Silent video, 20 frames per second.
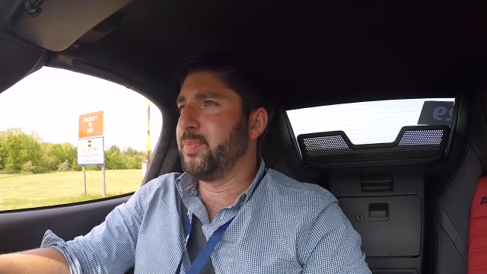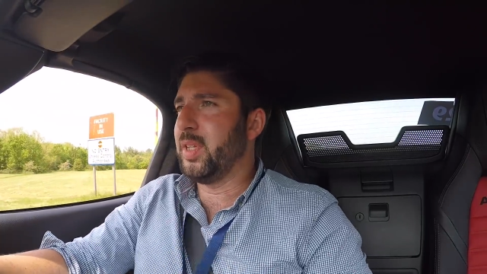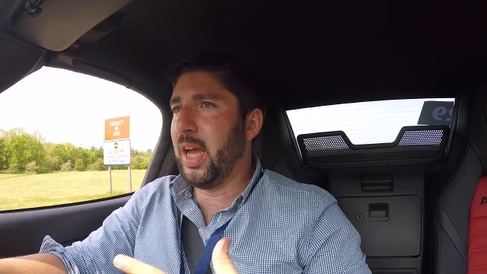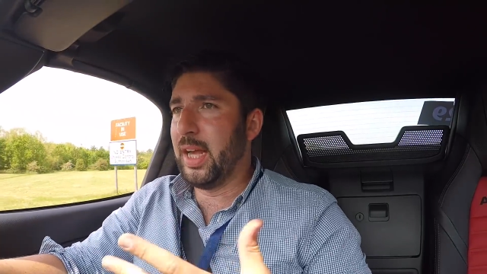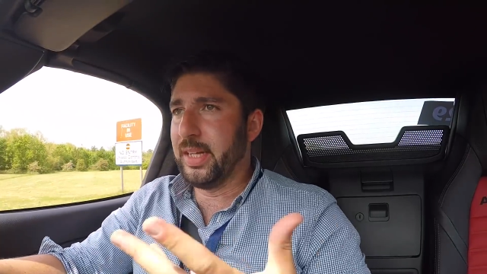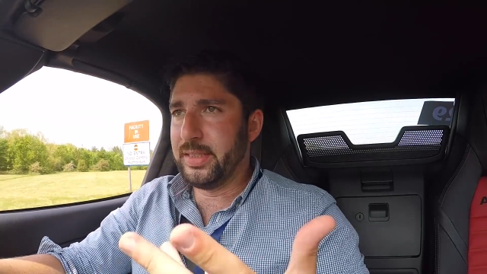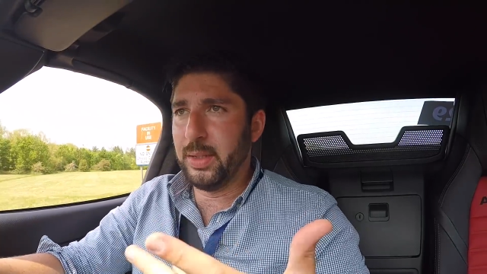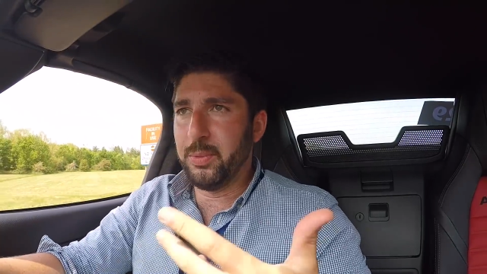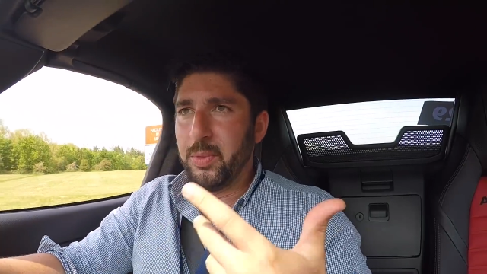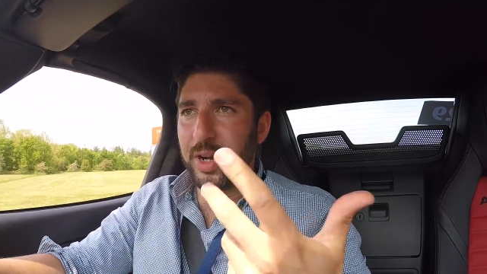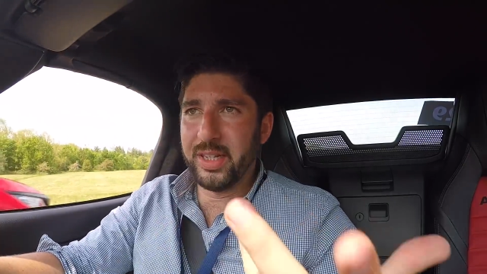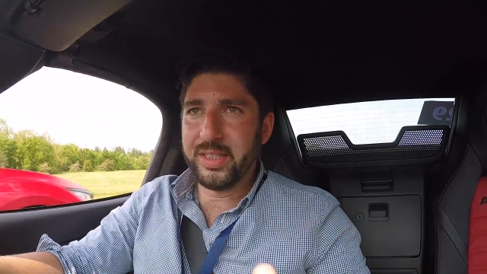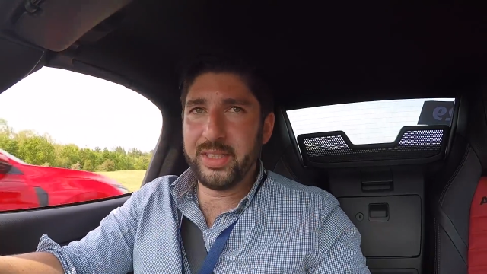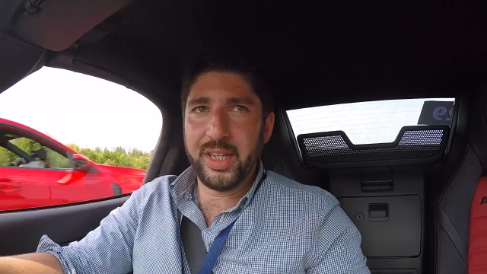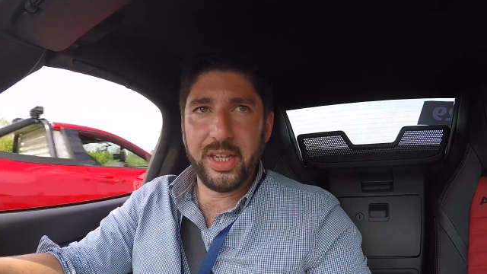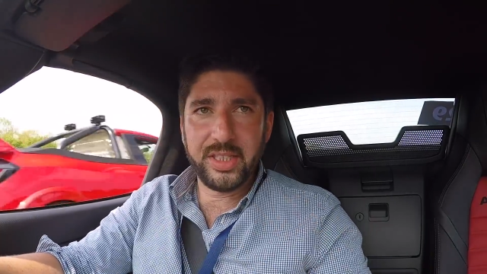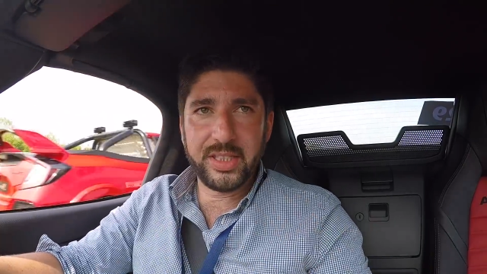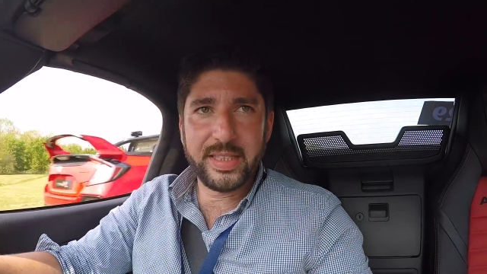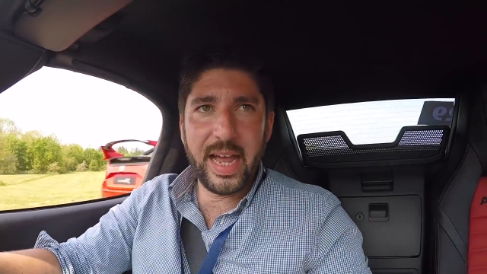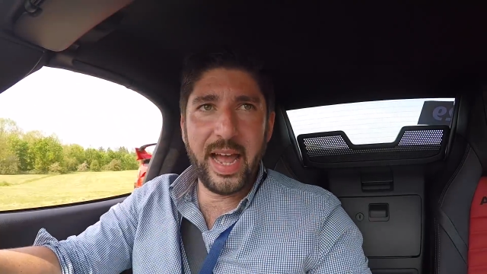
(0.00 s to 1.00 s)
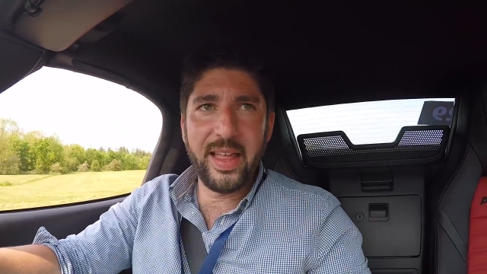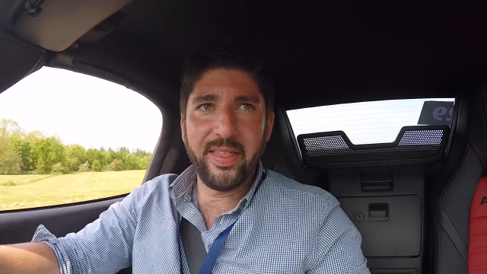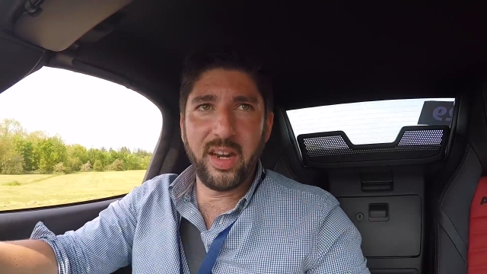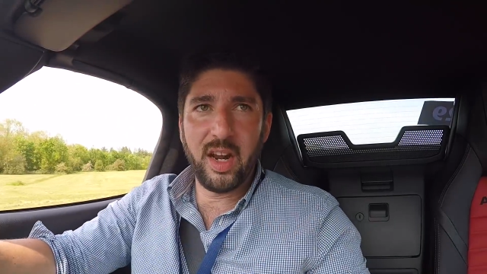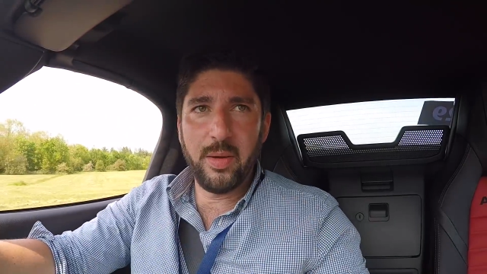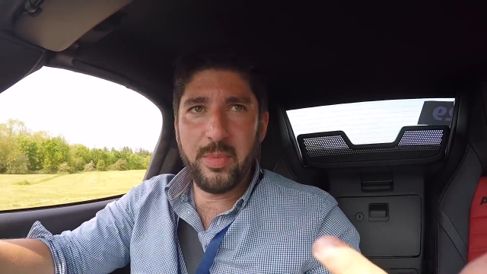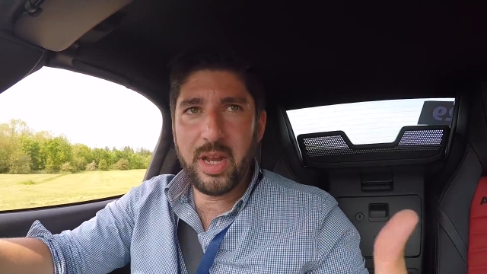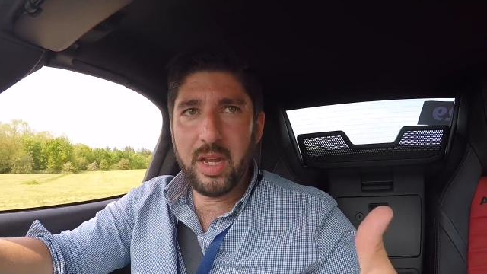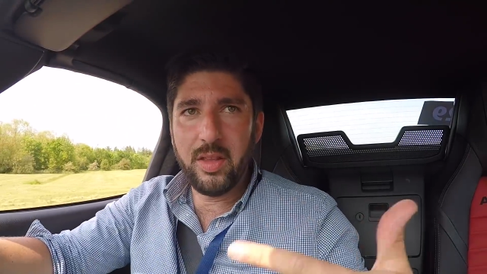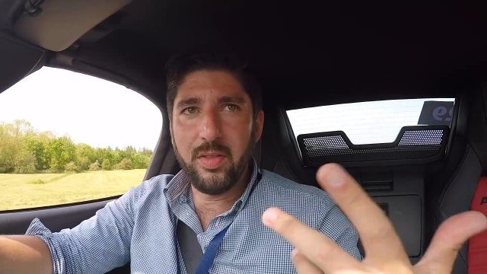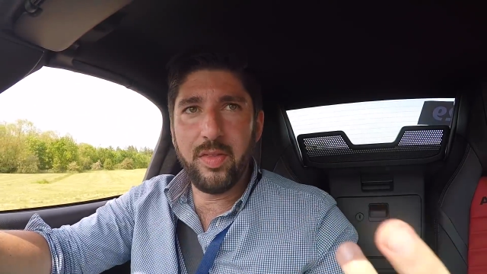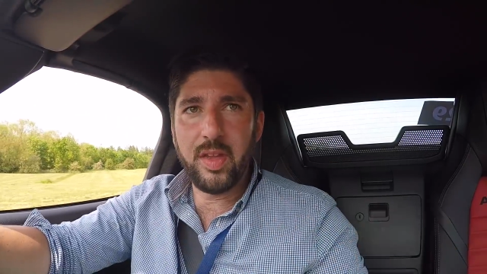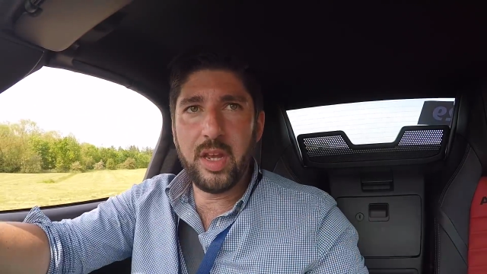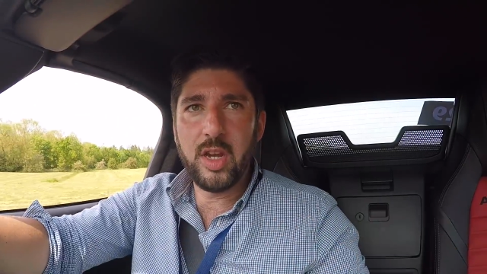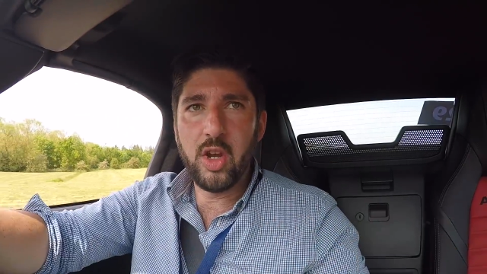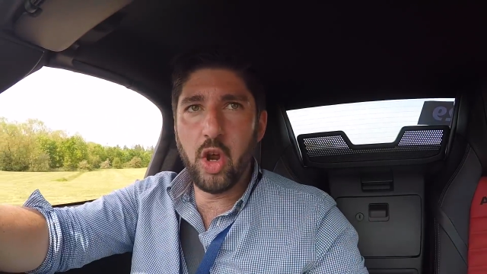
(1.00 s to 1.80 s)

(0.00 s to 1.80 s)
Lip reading: As in, when I say standard, I mean the